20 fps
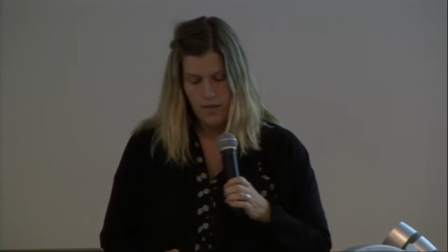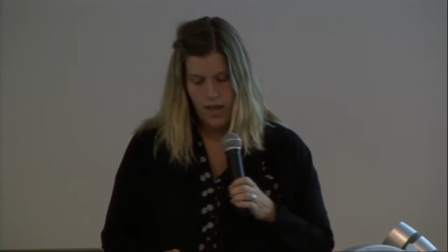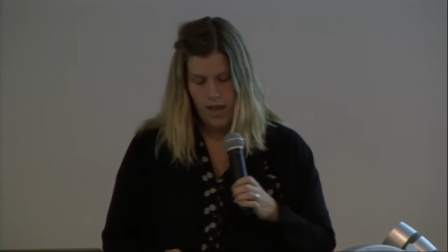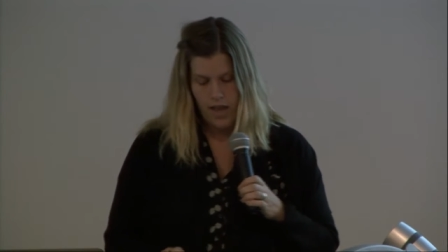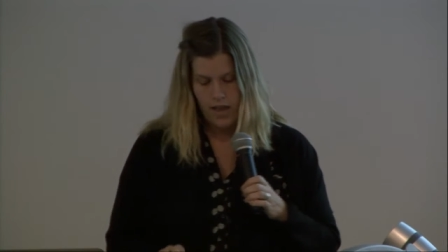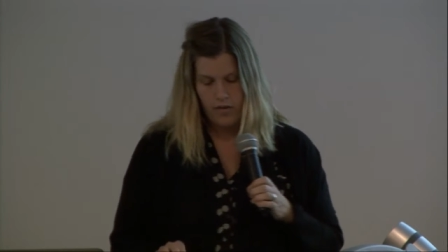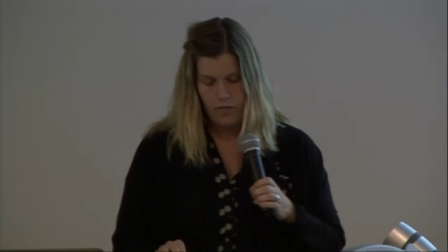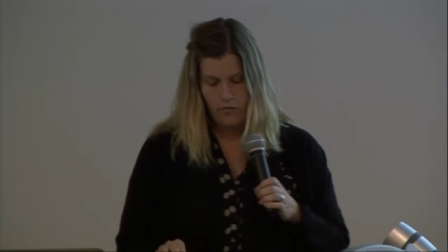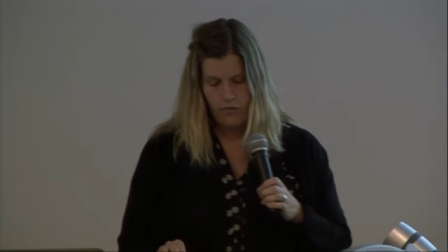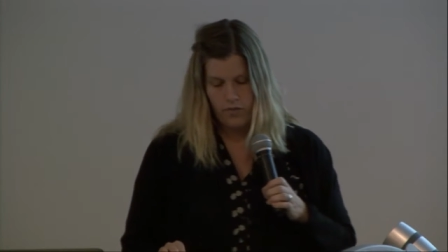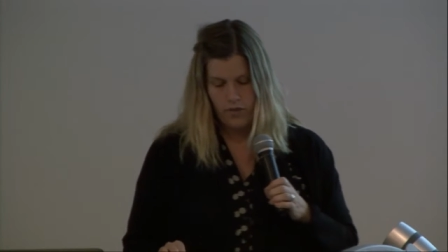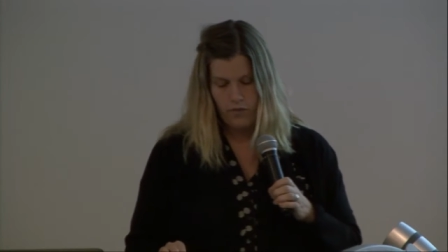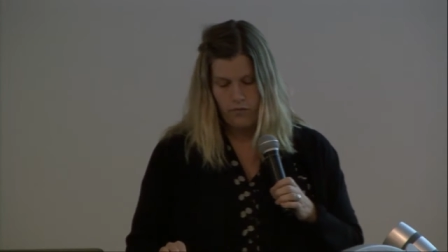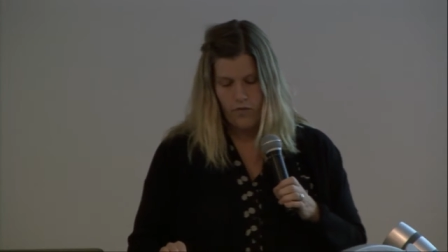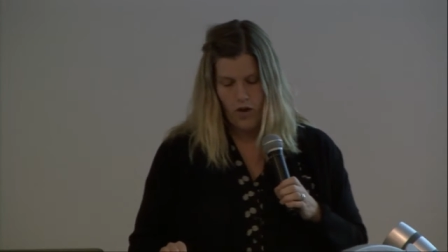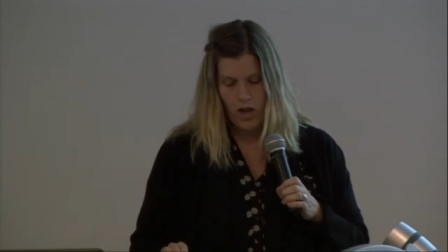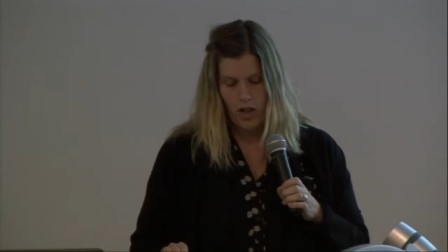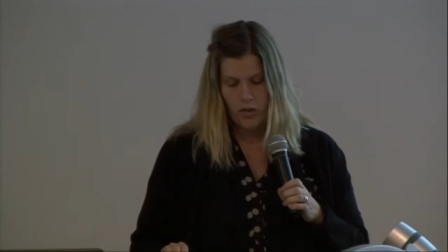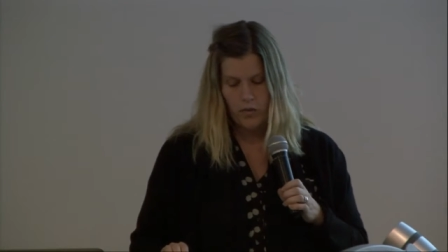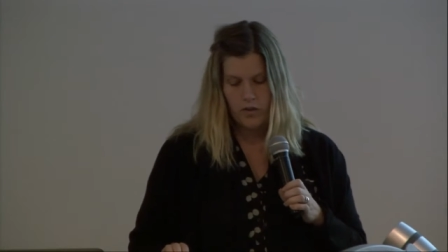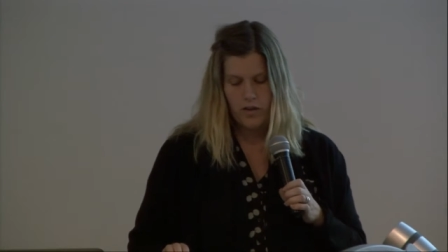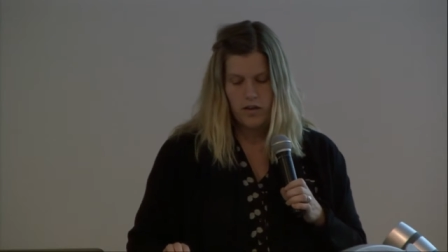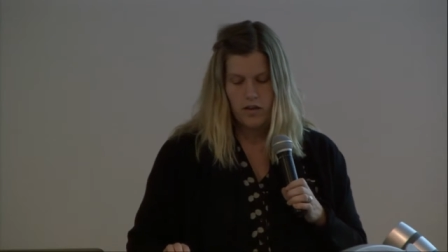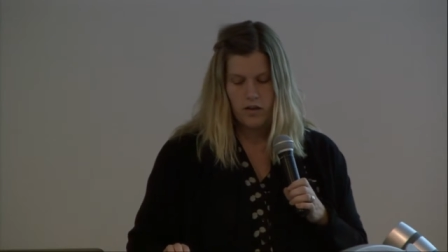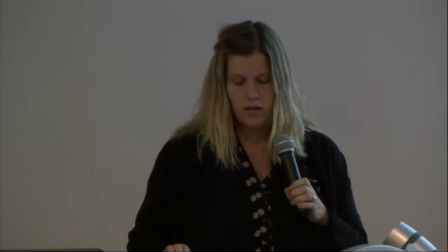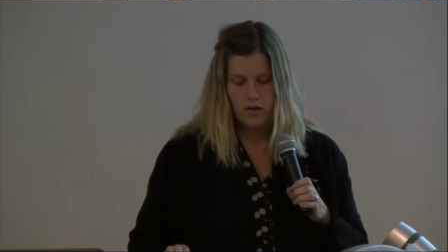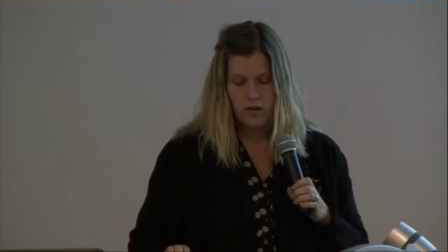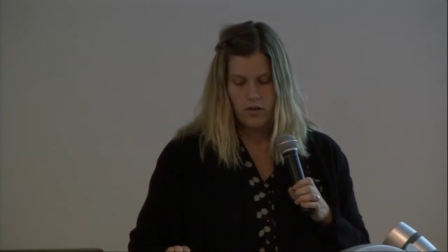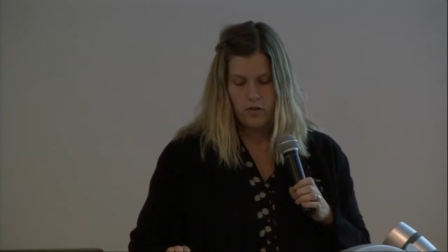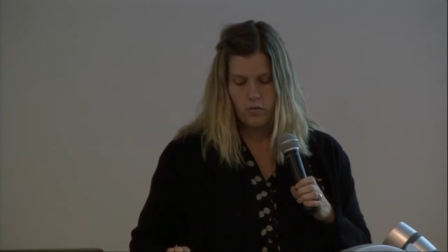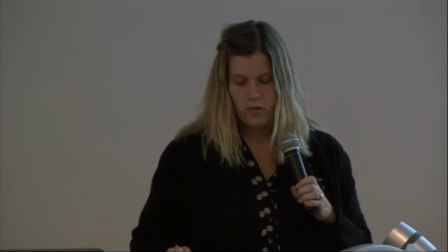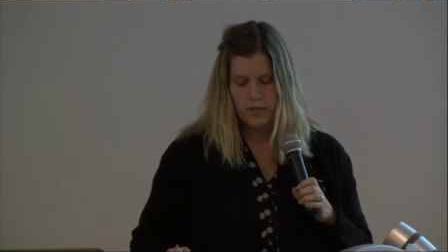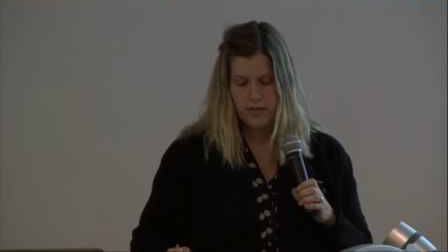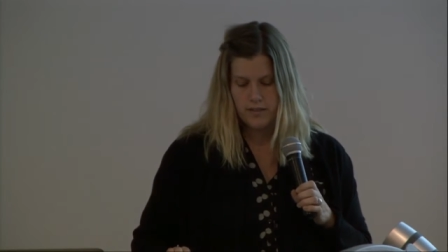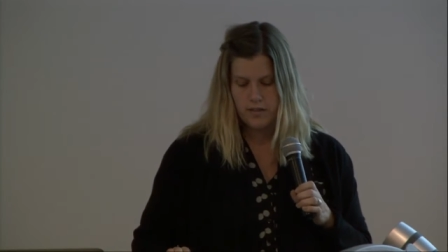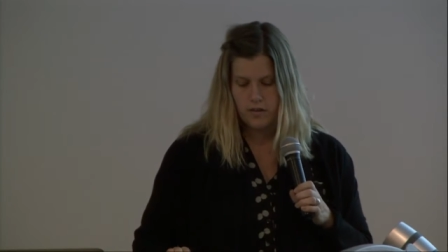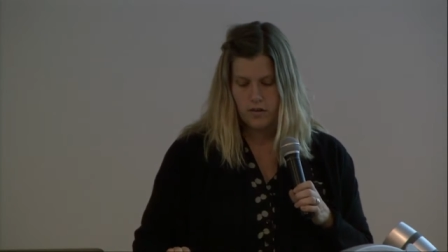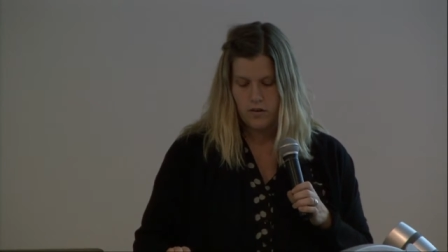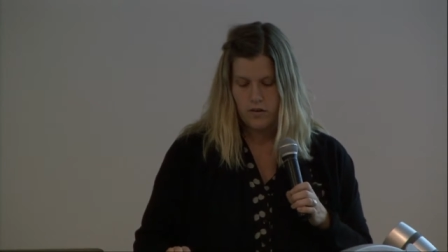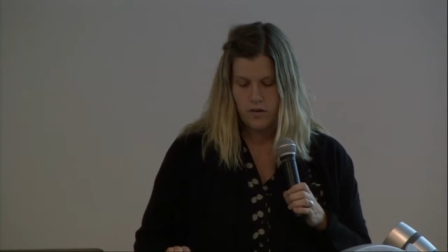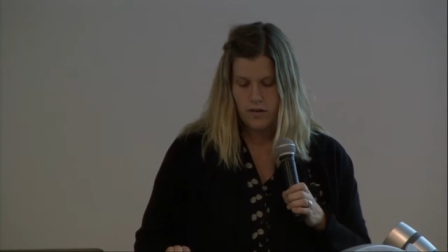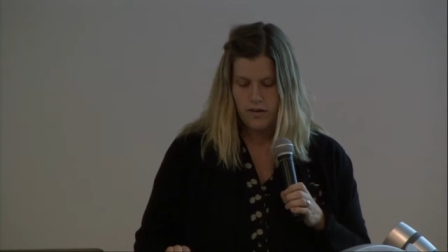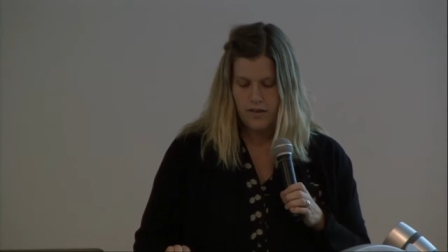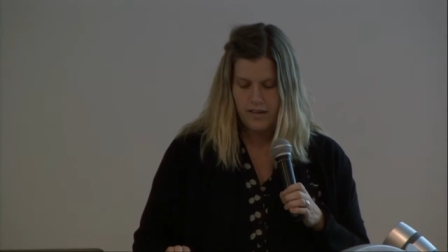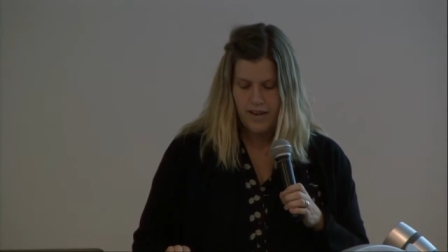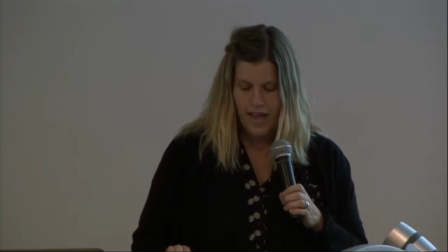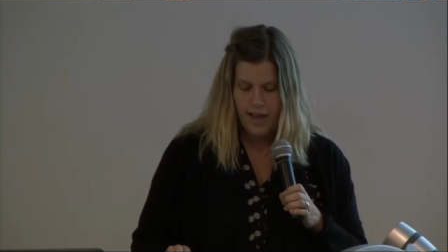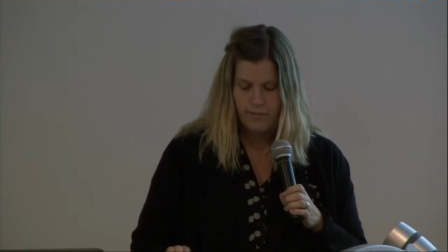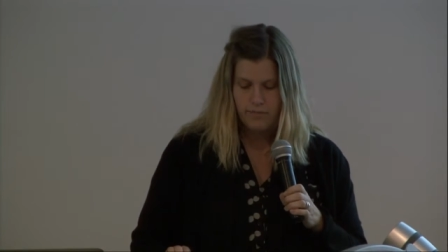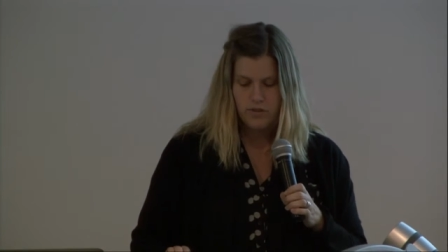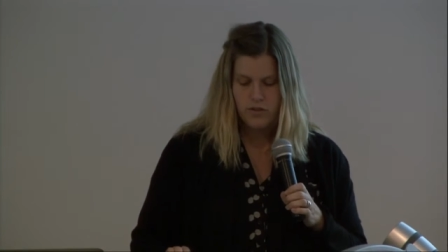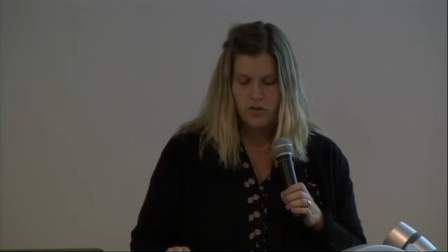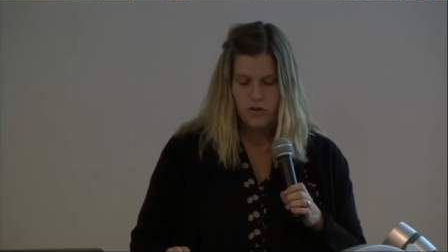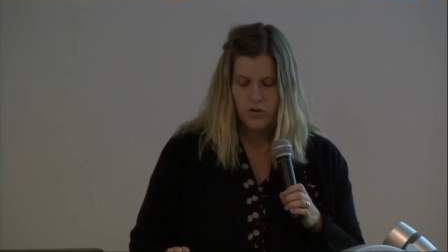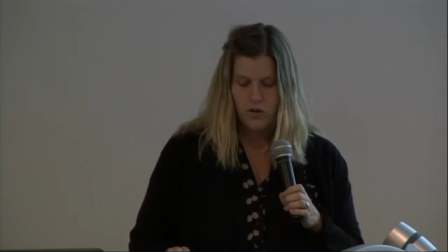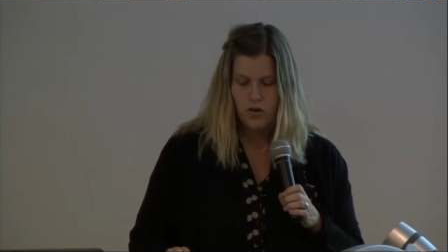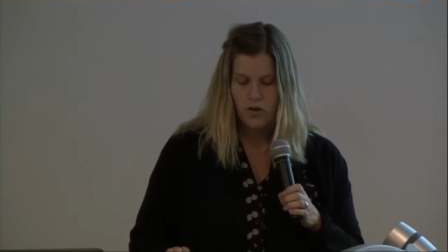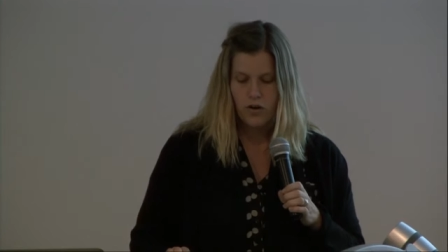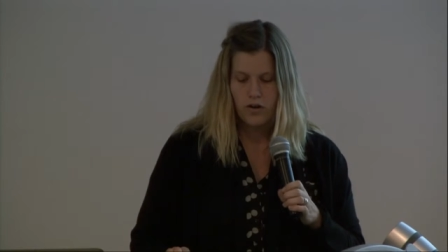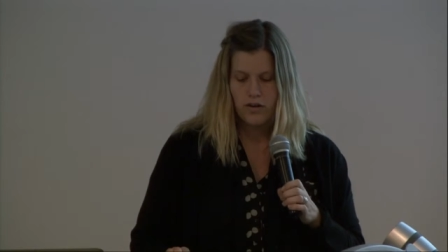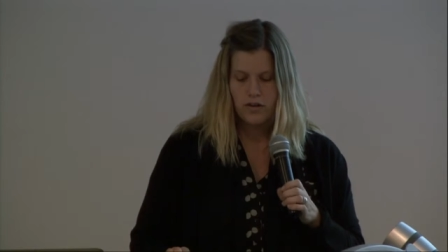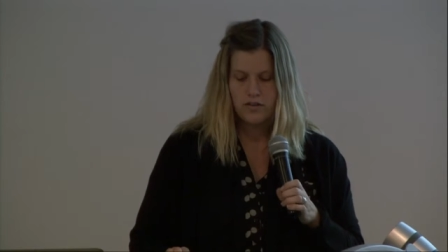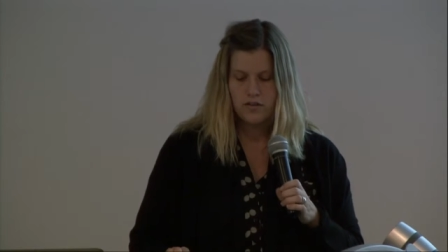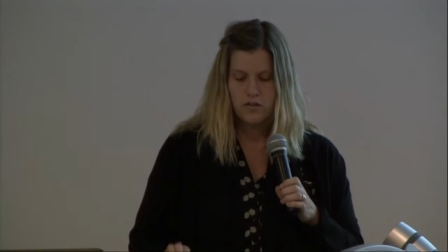and the following year was named New, York,